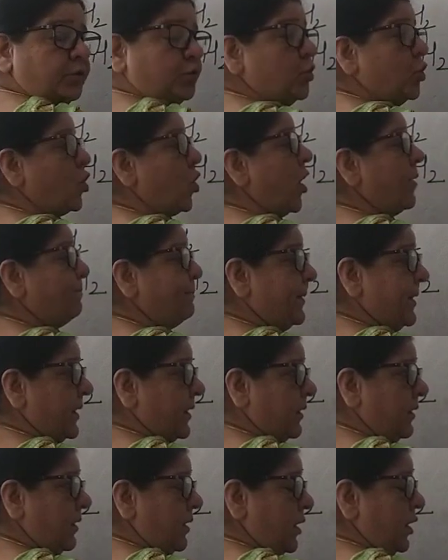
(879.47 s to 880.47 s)
to
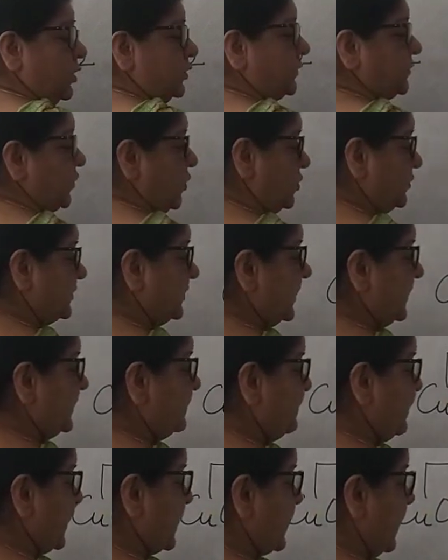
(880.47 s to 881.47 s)
copper. So
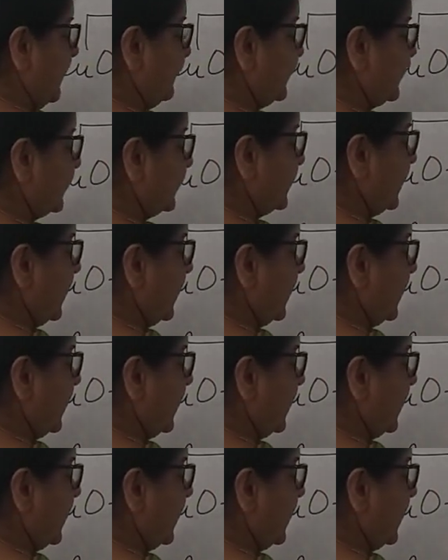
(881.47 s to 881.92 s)
this becomes